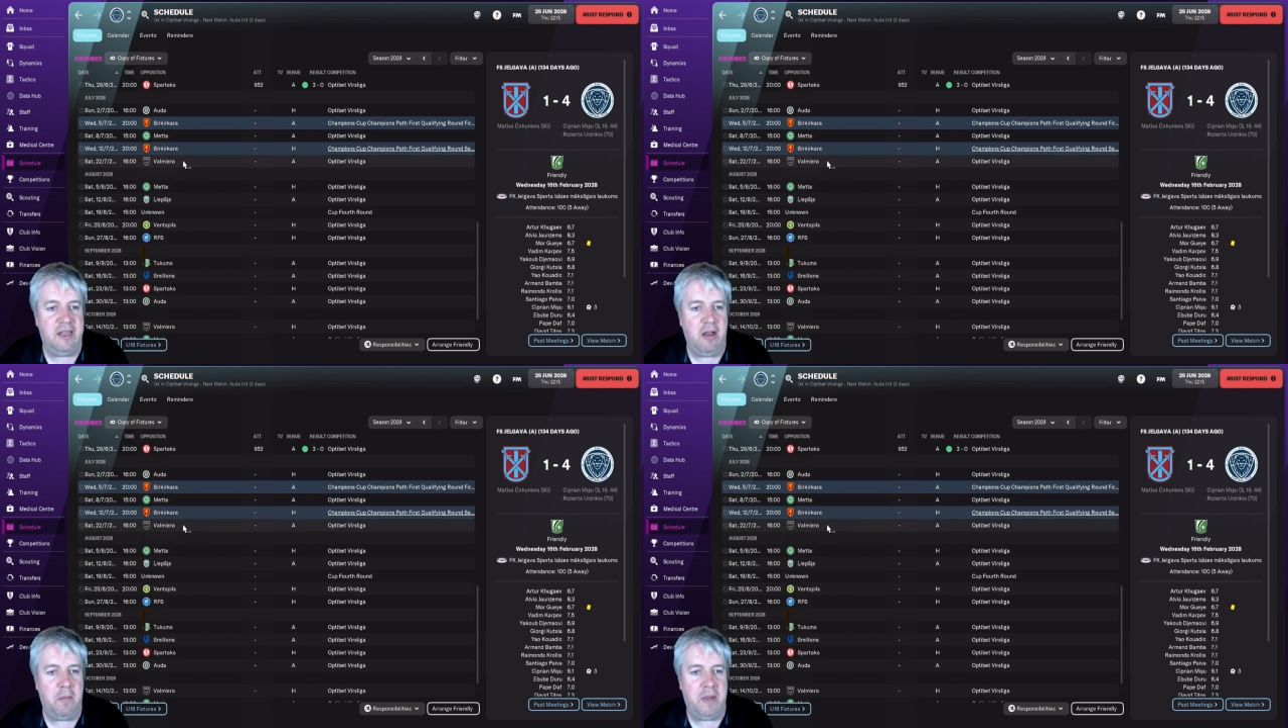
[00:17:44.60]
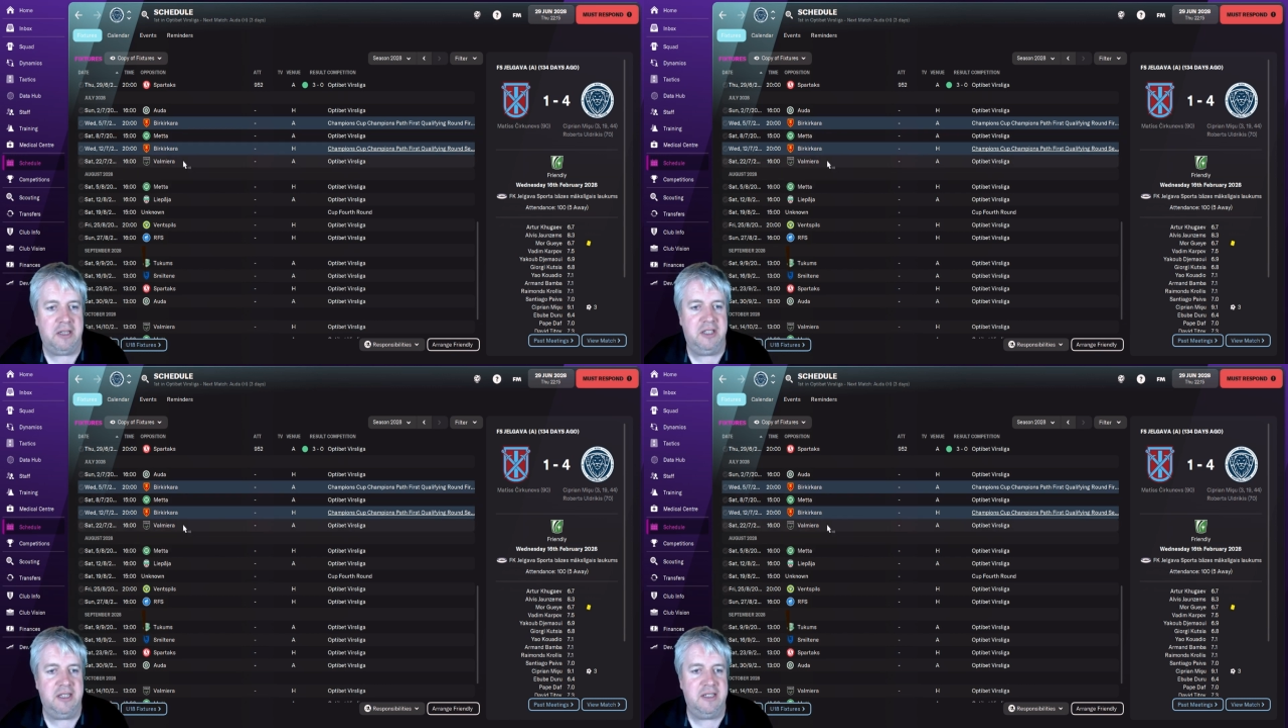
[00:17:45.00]
cup
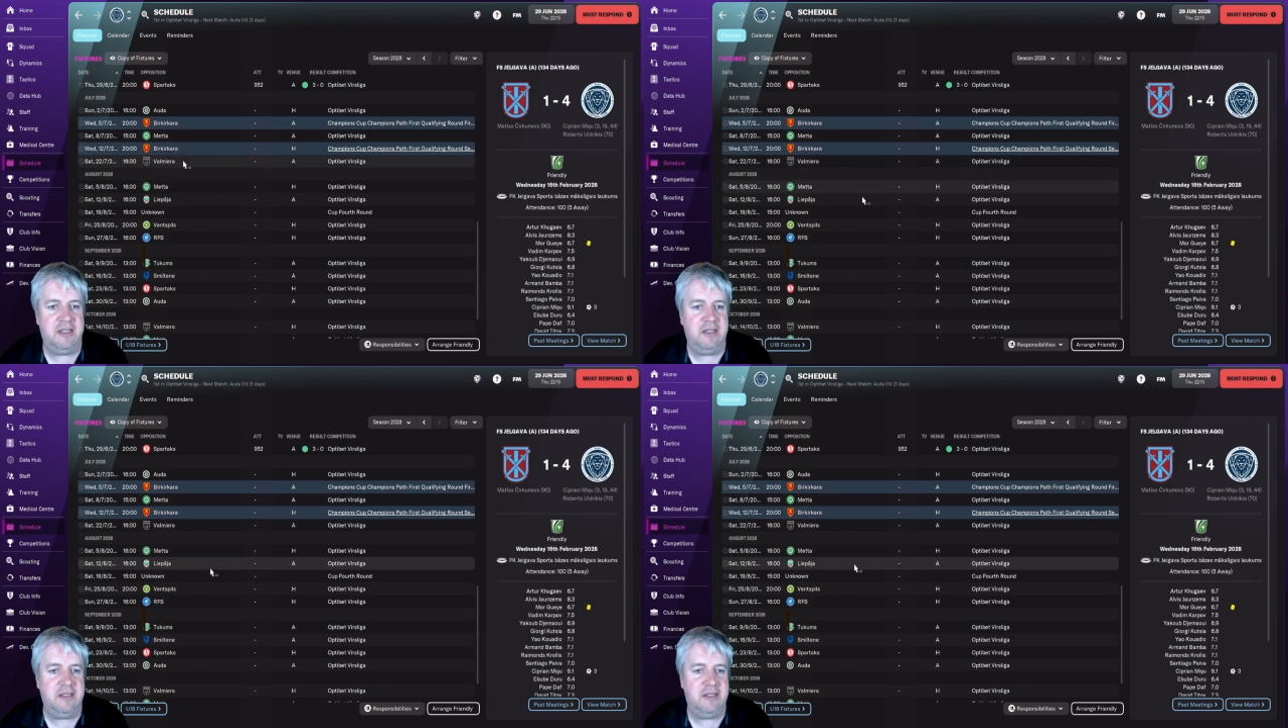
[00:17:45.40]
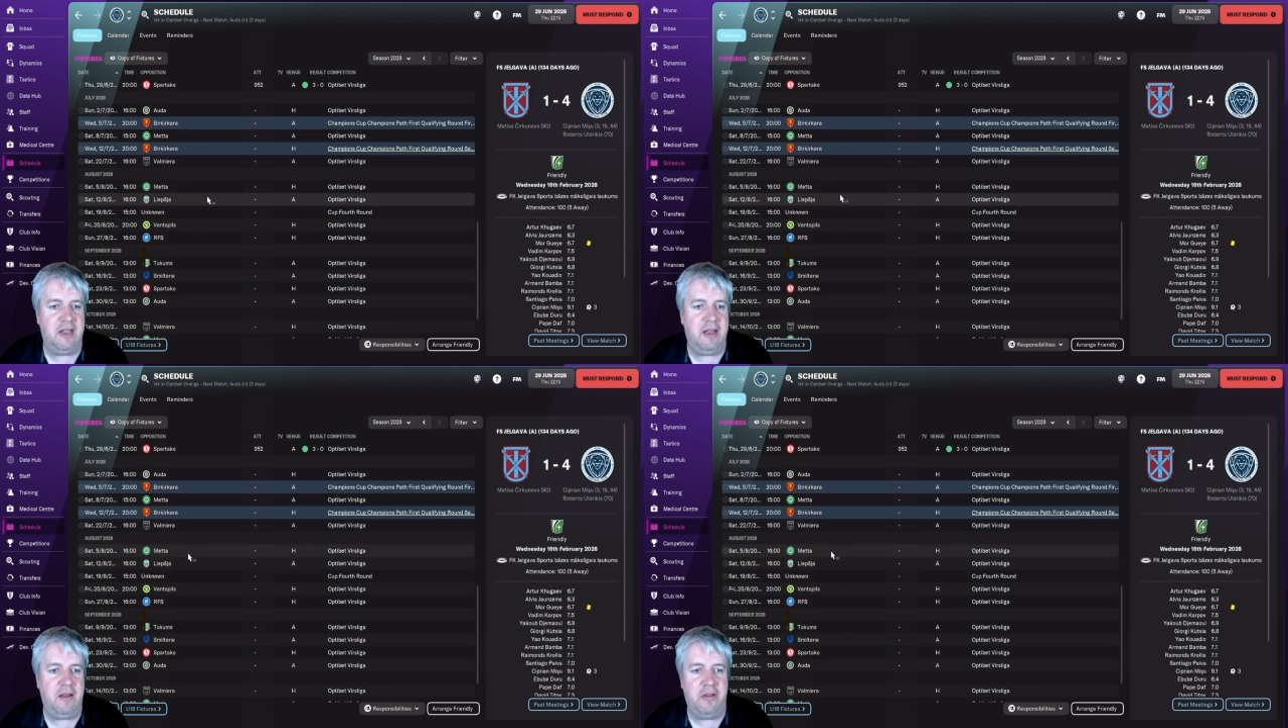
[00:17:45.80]
matches and
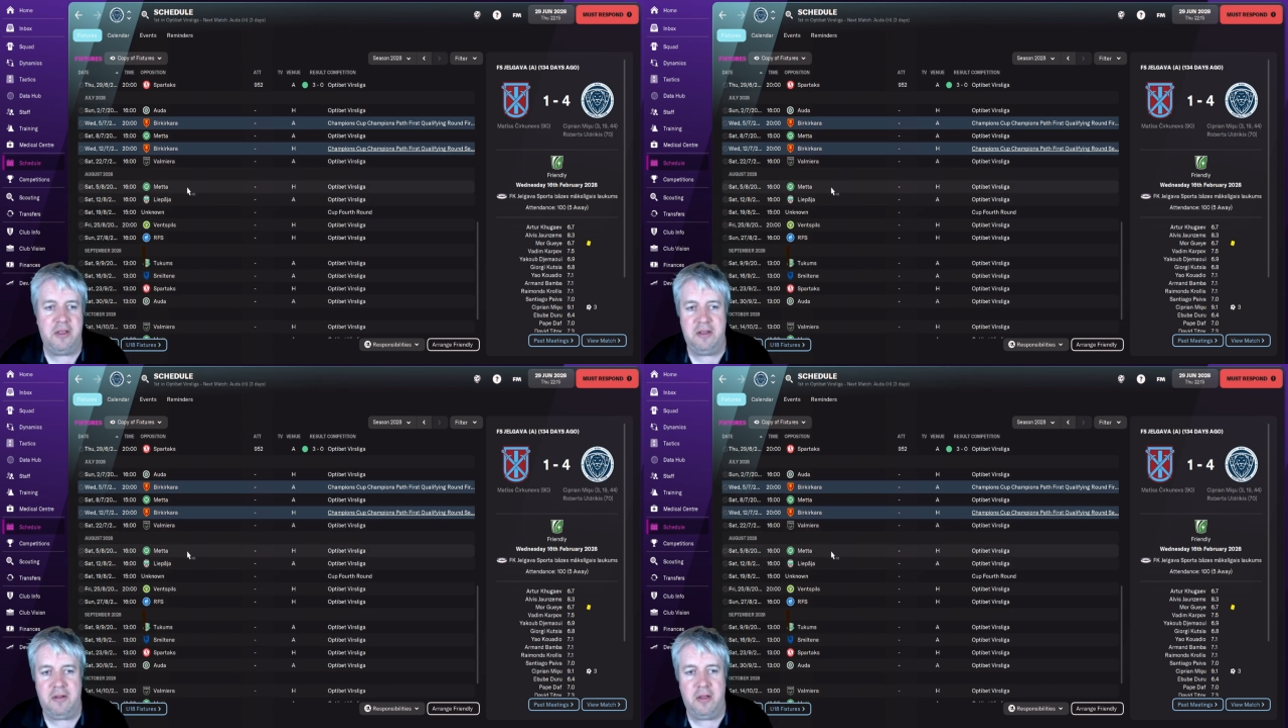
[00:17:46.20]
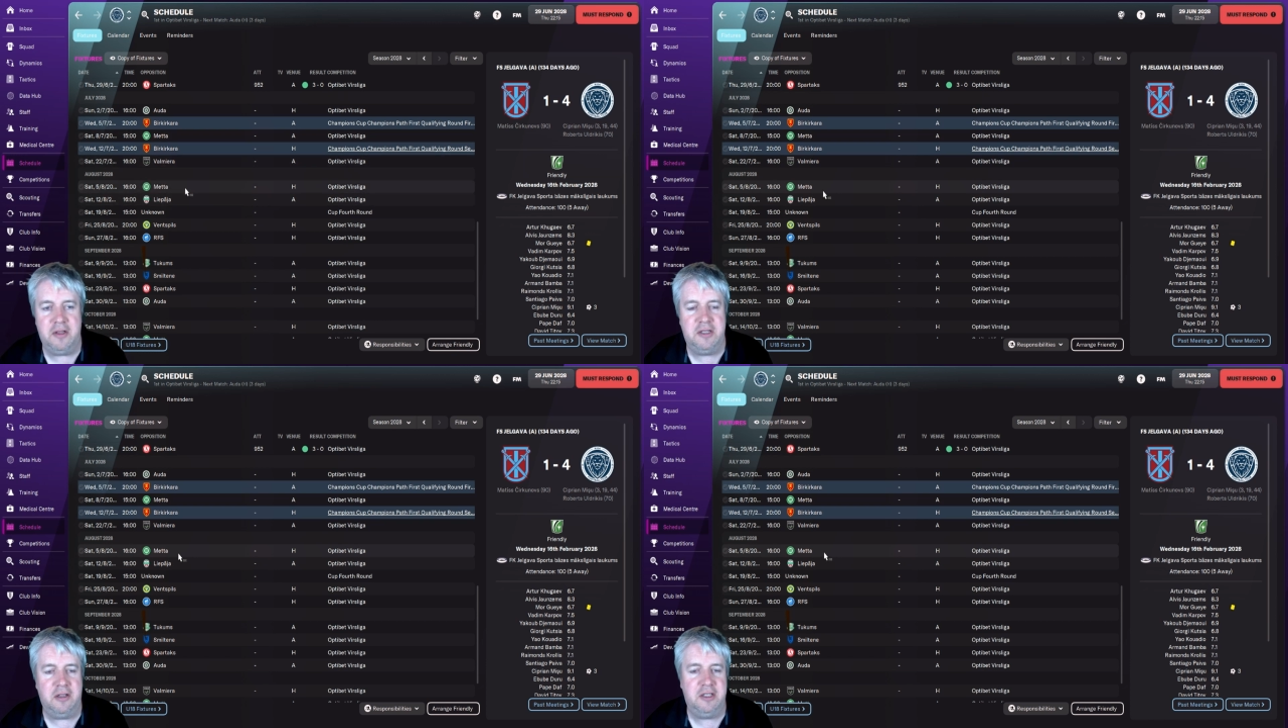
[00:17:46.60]

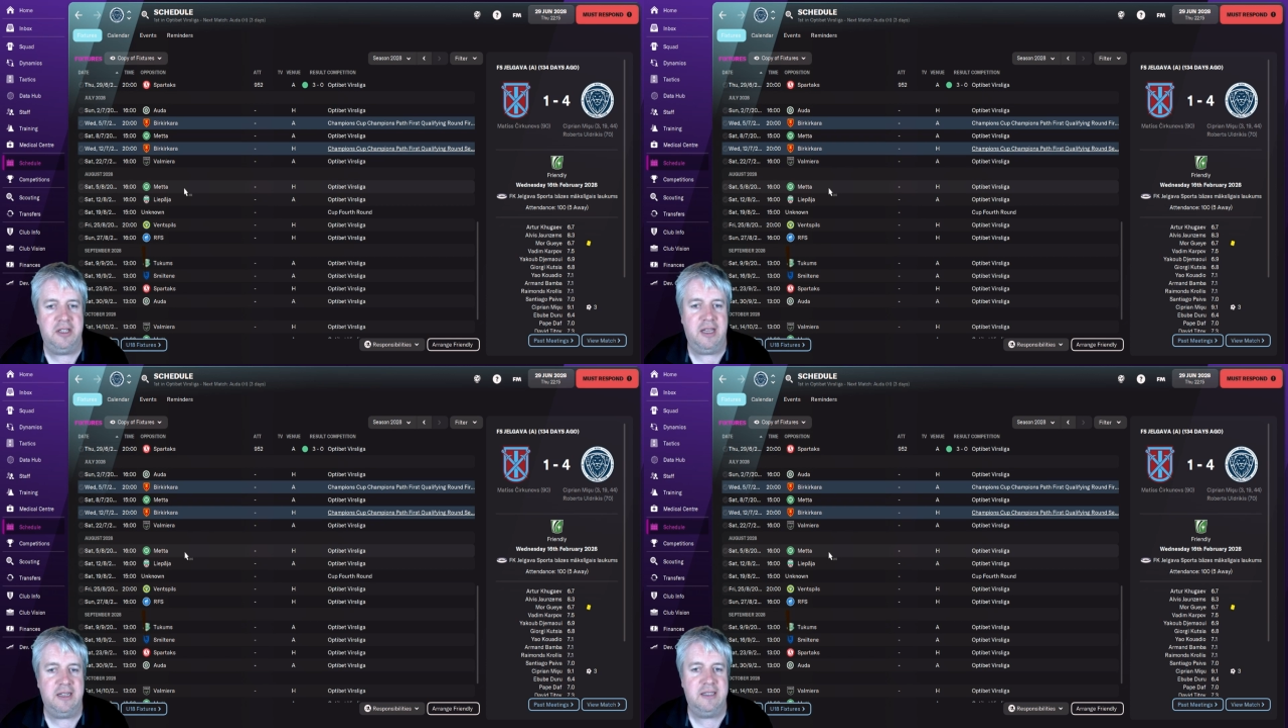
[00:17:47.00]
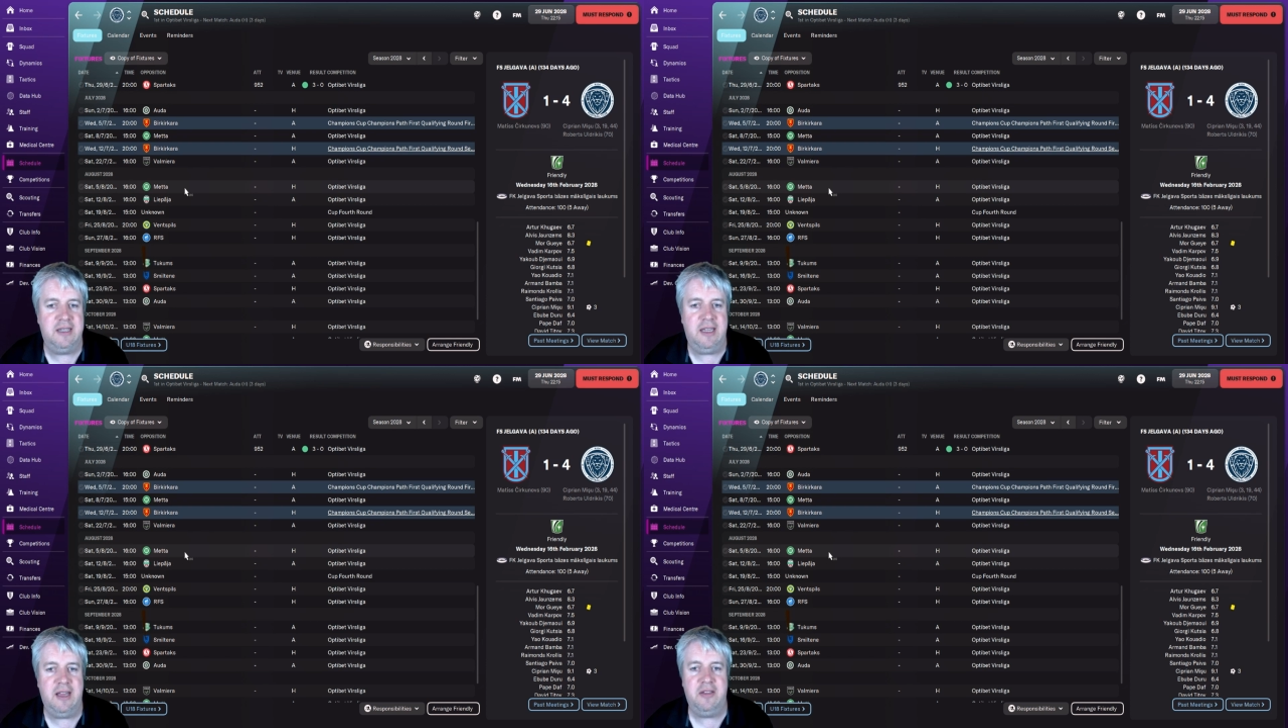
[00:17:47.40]
other such things,
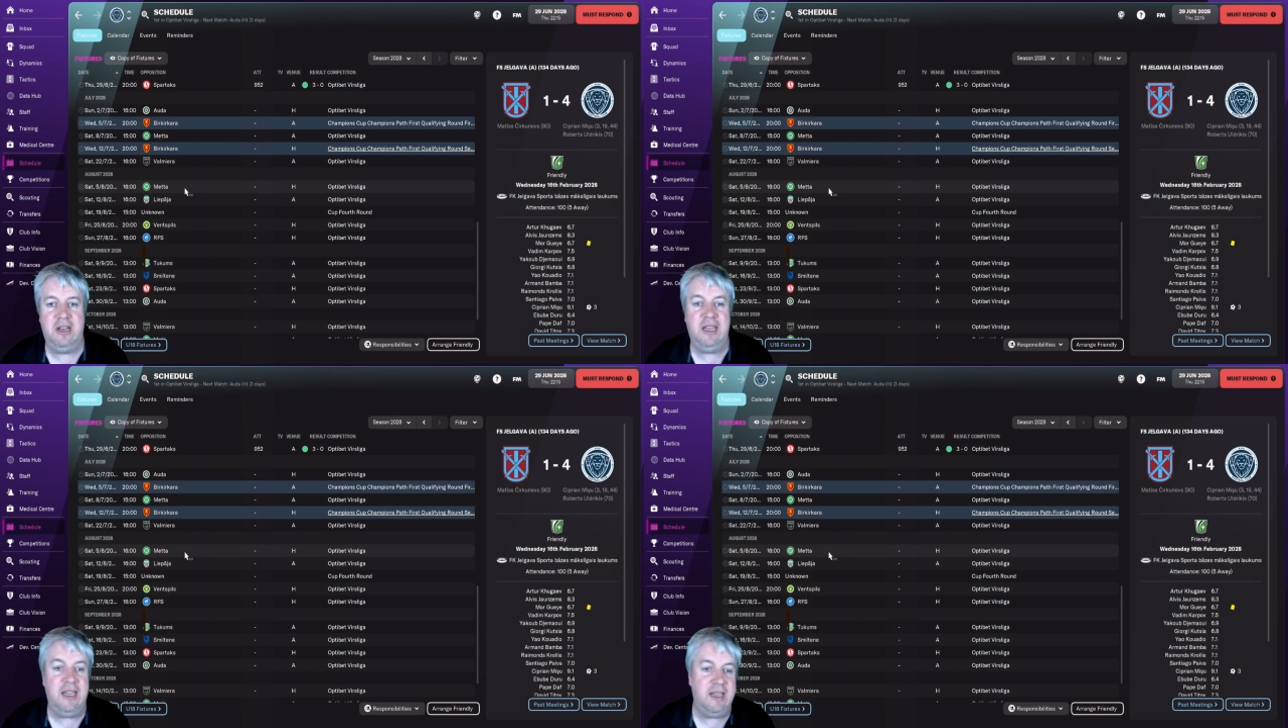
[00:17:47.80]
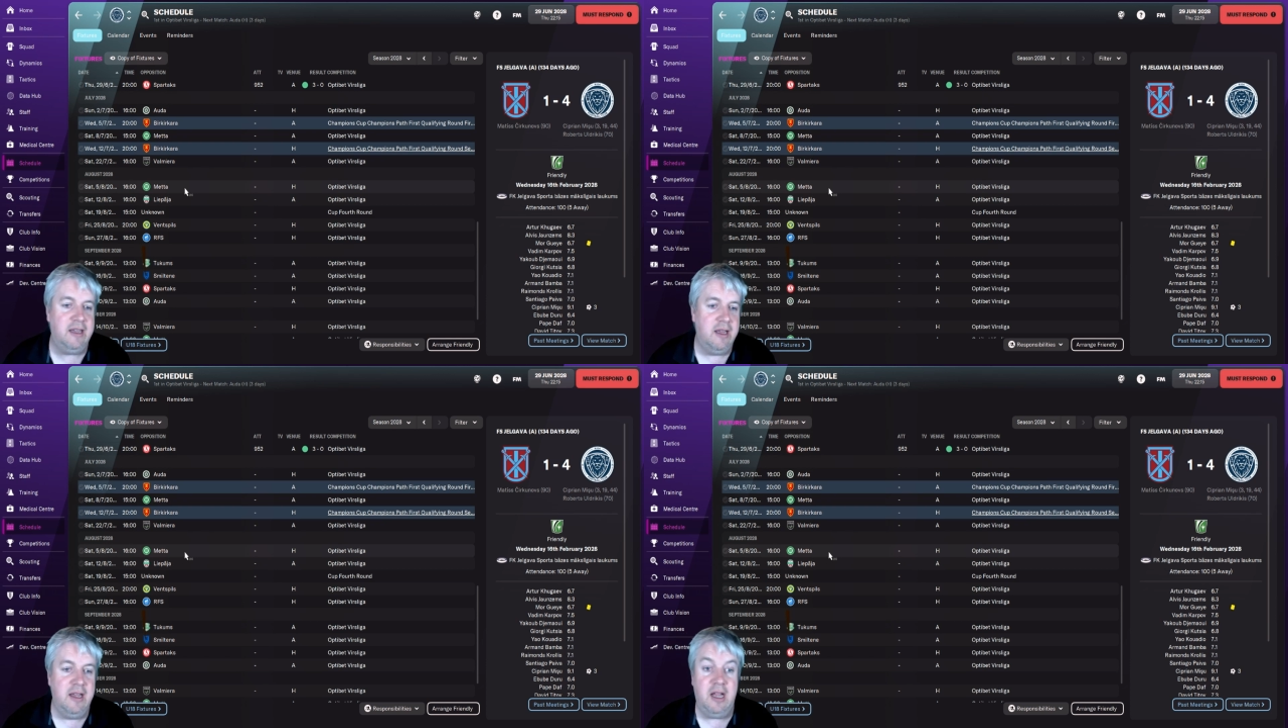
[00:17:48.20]
the league,